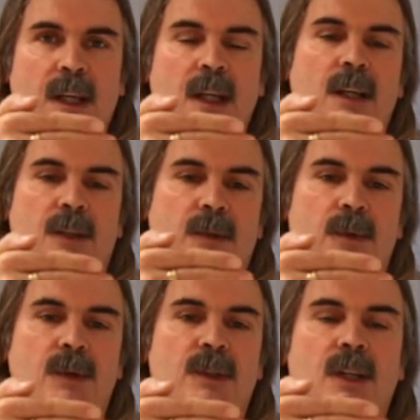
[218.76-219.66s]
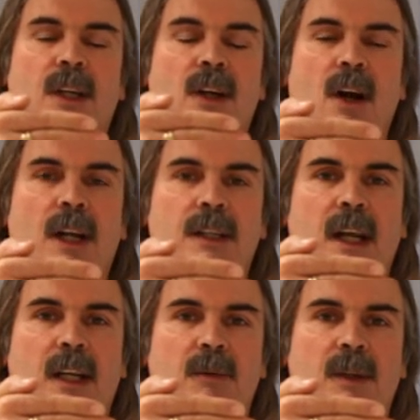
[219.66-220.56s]
because the roots are in
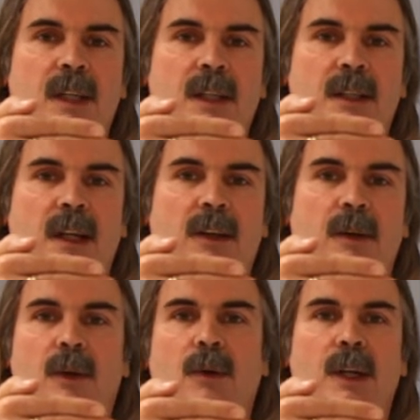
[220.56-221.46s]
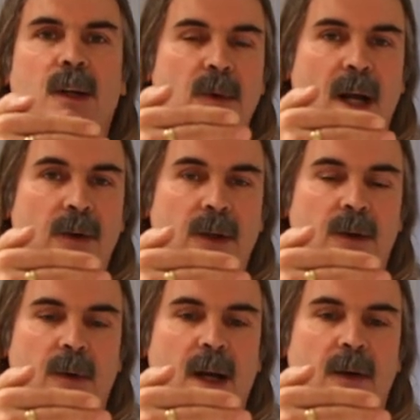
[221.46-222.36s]
contact with each other, going around and
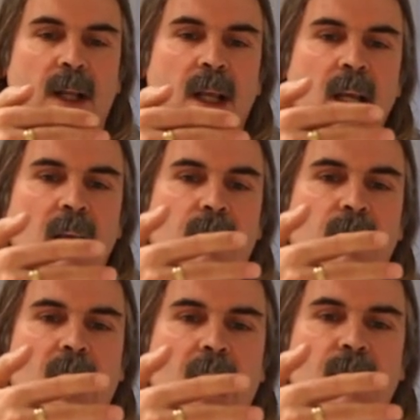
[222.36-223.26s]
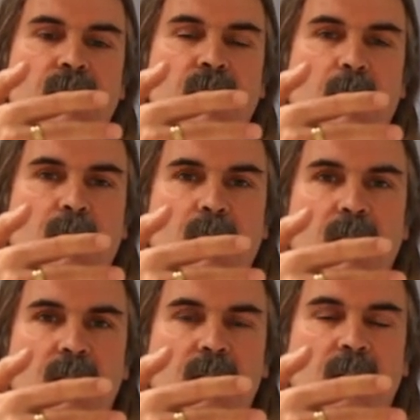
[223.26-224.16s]
around. If you have a
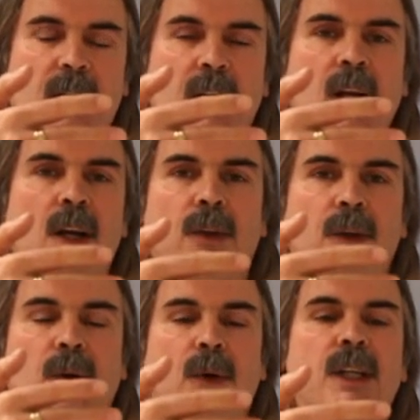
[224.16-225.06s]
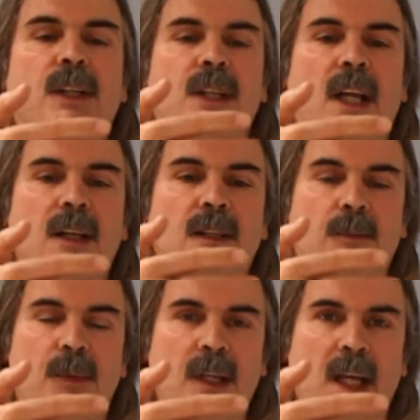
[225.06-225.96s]
separation, they're going to change the
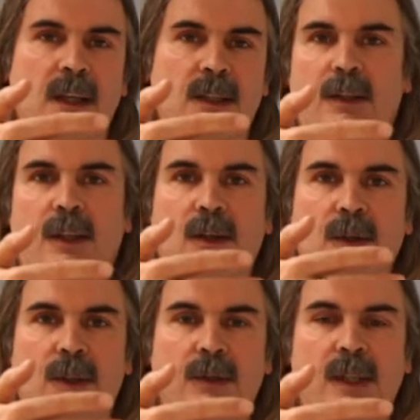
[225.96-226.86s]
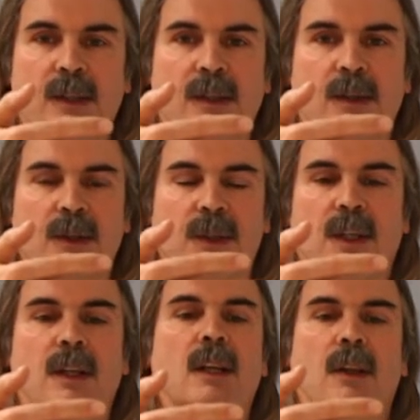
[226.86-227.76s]
pH of the nutrient
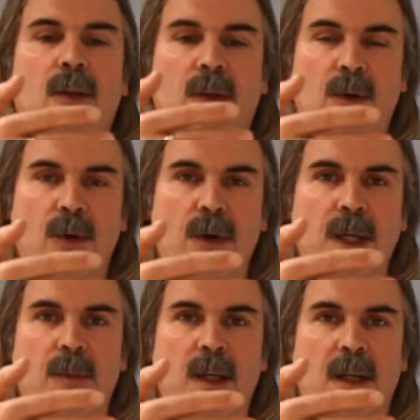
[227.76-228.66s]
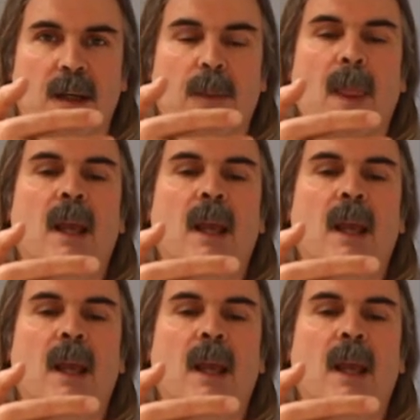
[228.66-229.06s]
solution, the growing medium,